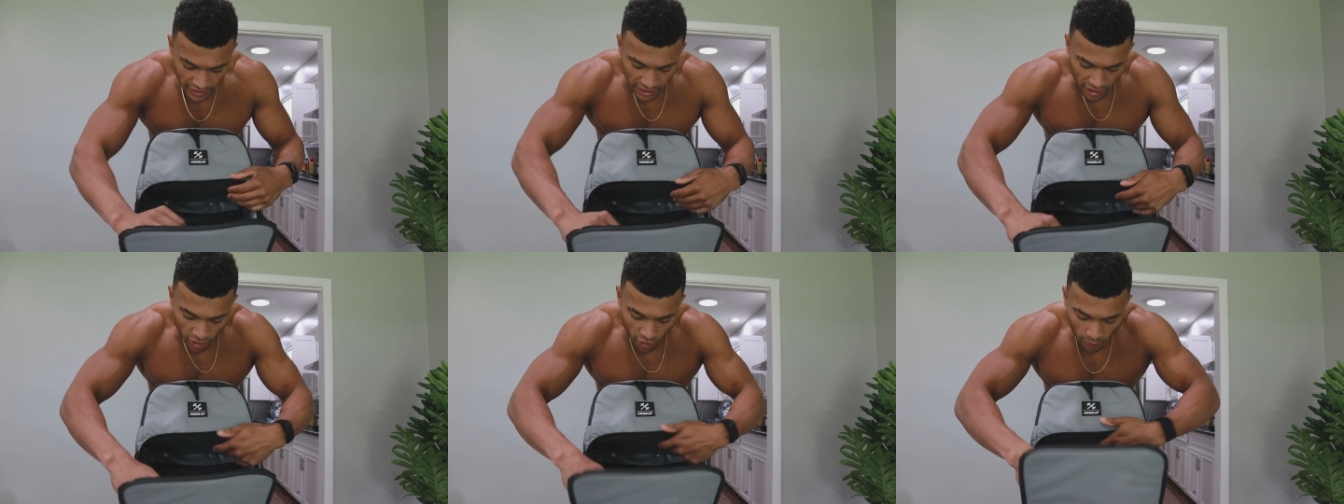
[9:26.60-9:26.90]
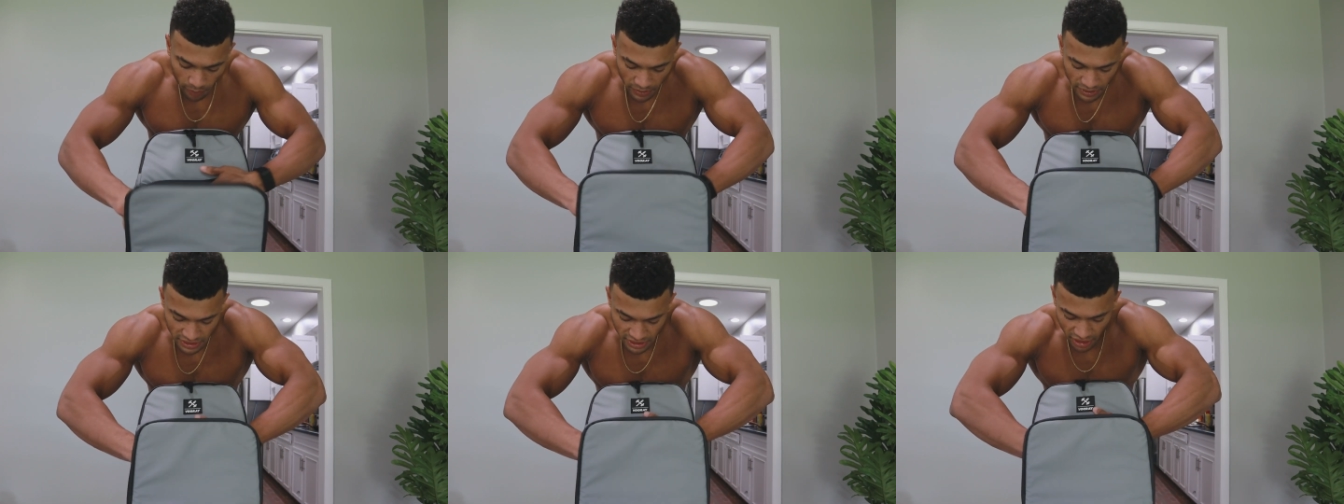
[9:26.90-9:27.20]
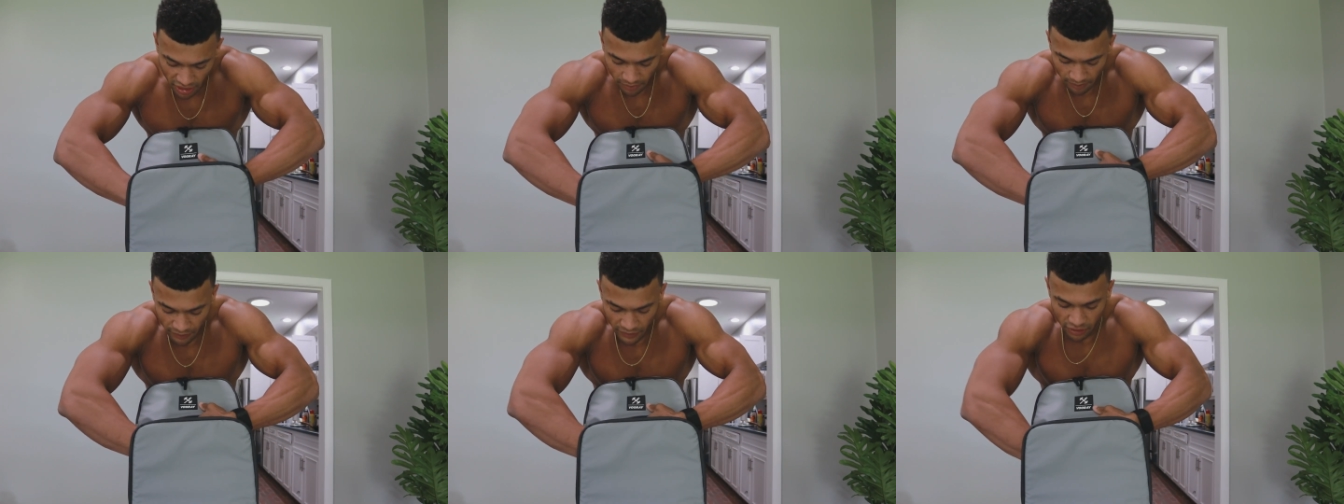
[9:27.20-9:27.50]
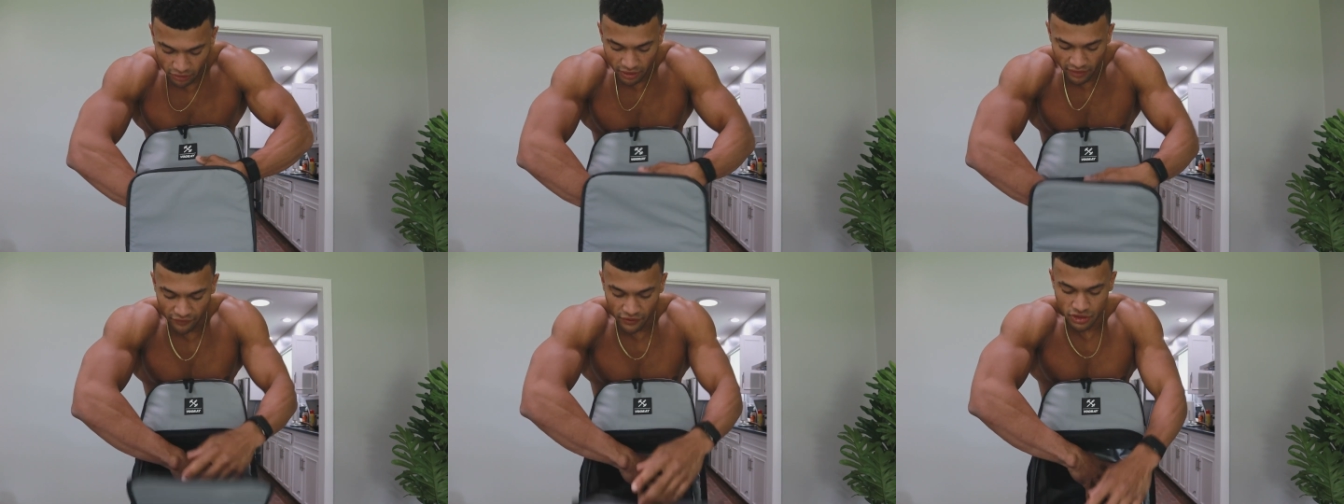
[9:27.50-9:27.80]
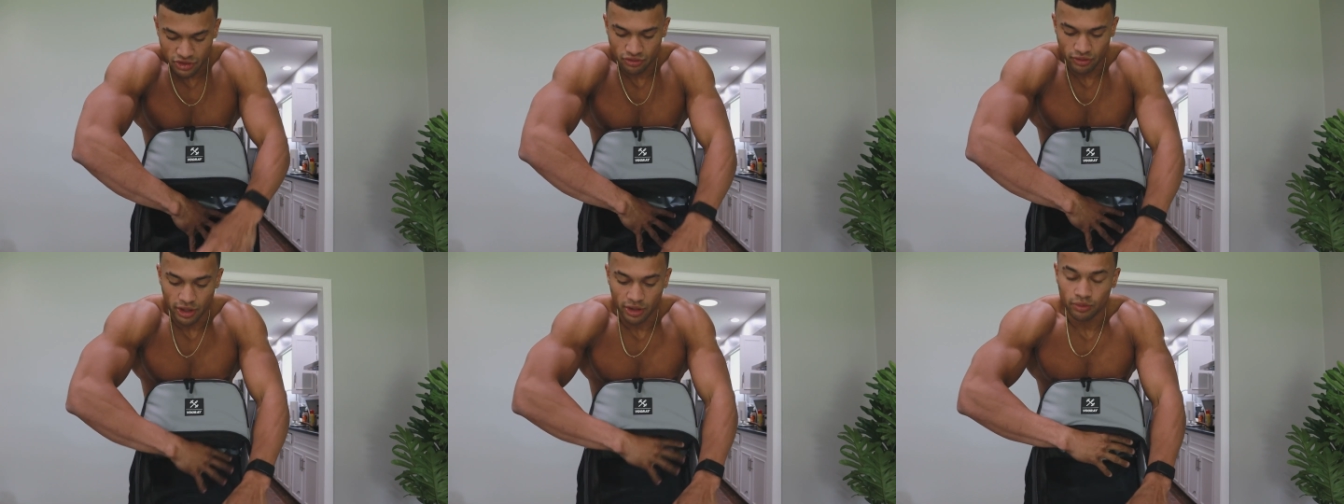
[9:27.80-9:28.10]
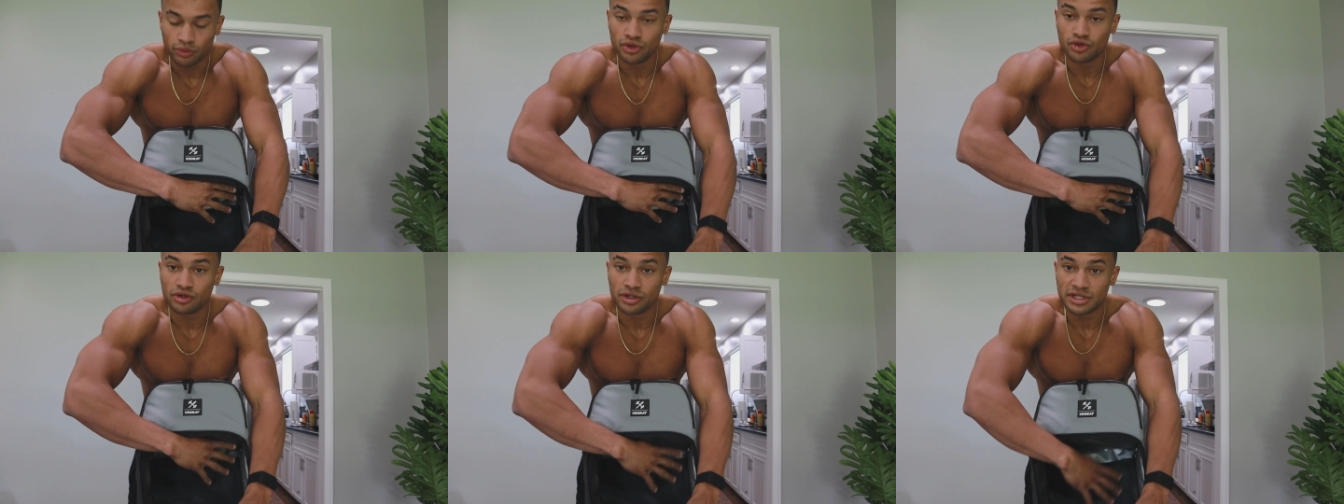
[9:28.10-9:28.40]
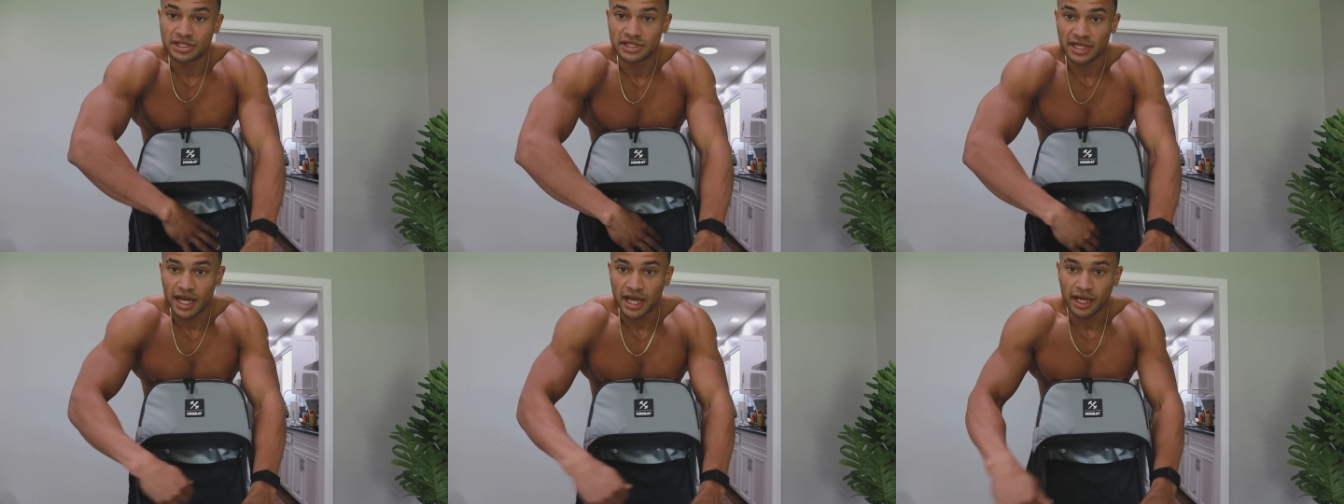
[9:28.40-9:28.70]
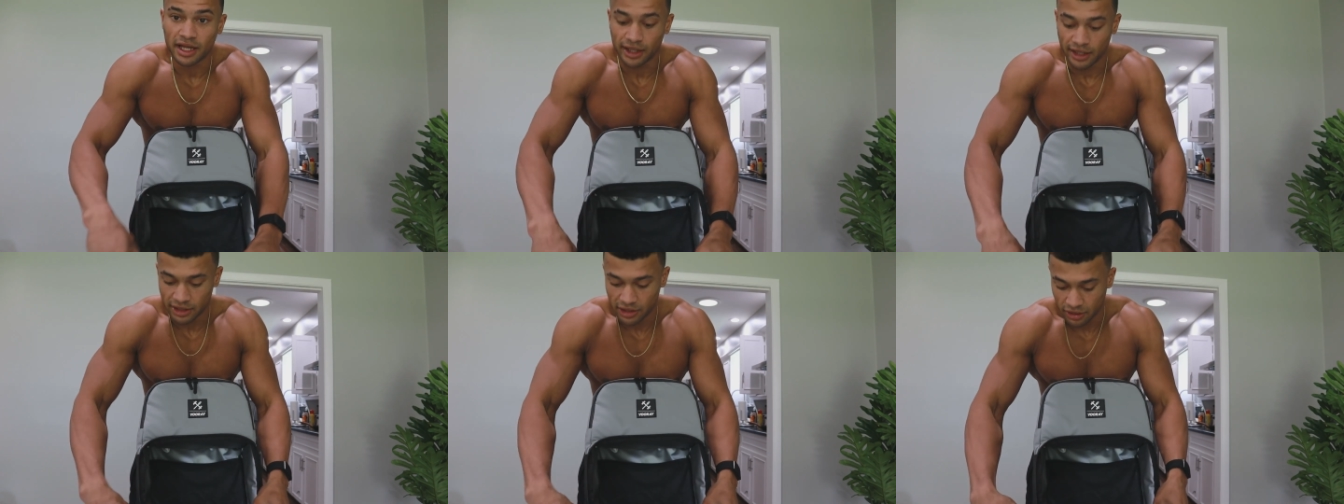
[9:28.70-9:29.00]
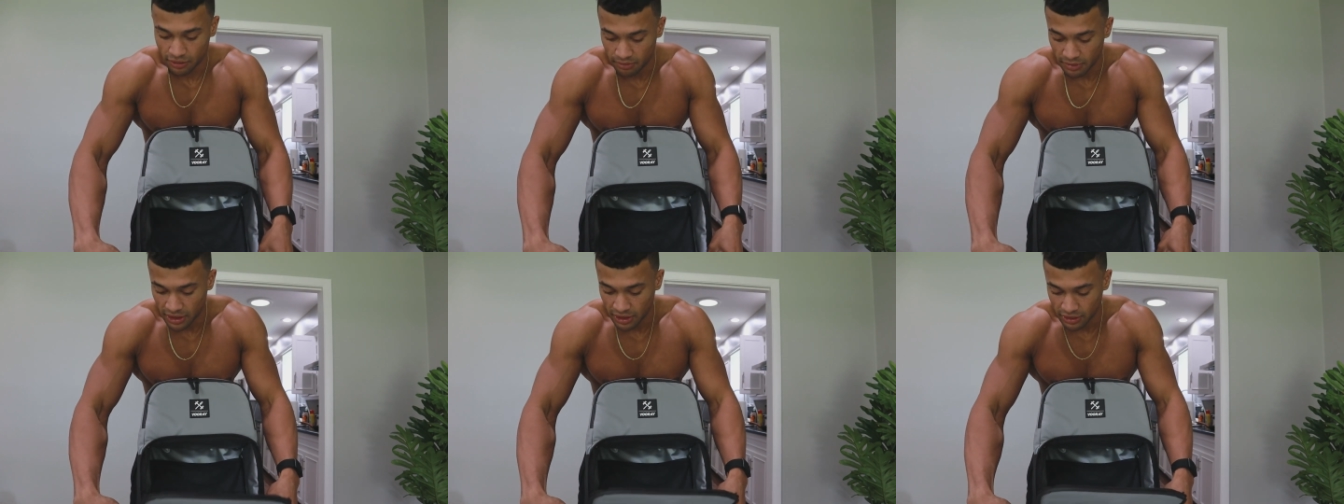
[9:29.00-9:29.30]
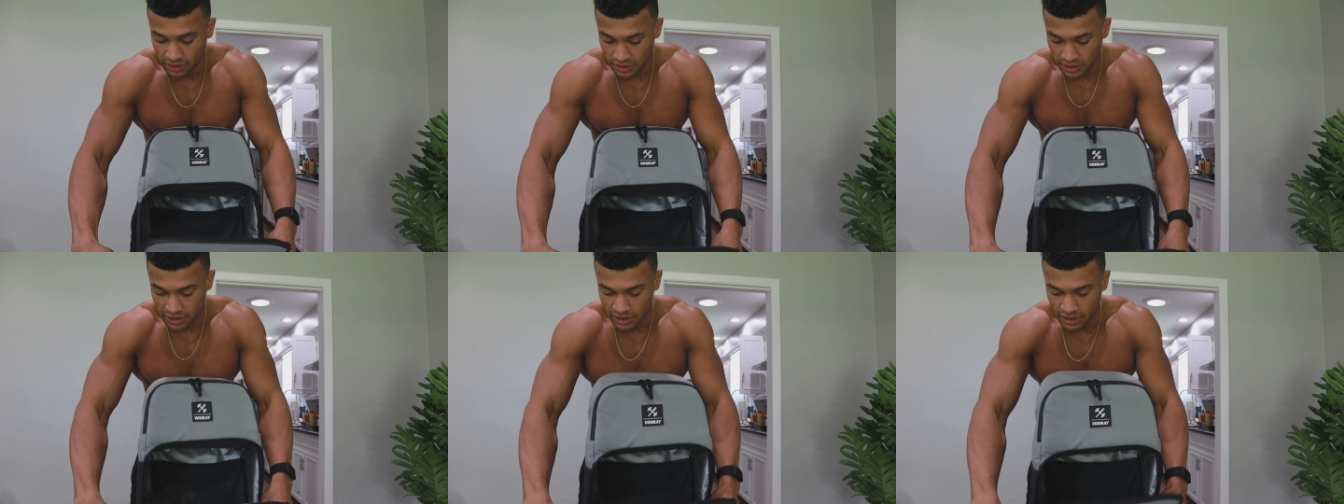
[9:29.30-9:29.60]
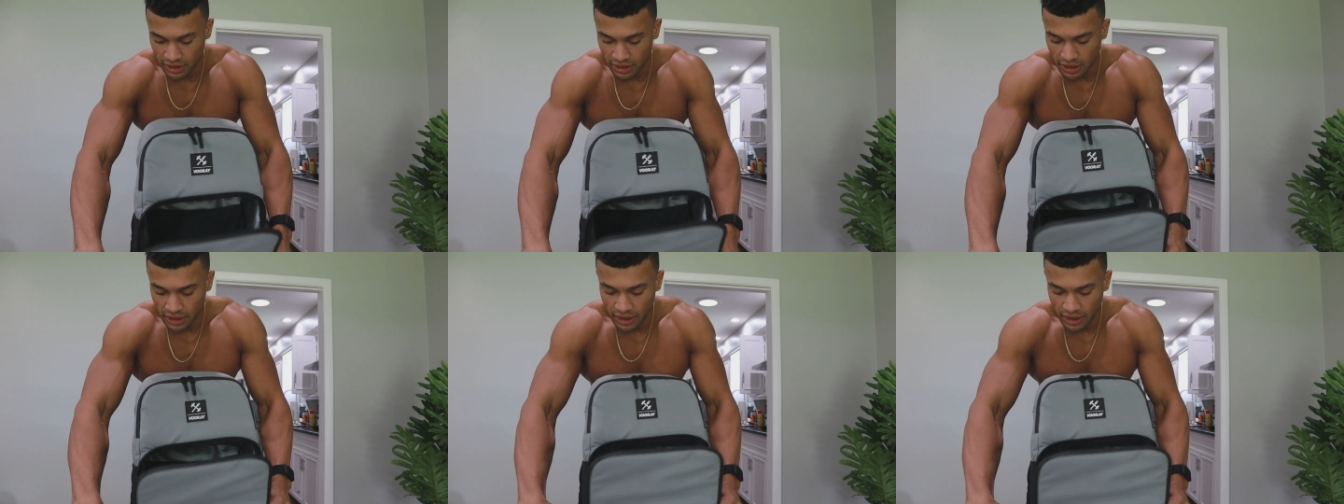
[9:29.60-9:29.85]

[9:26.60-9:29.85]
it opens up and you have the tray where you could stack like your meals,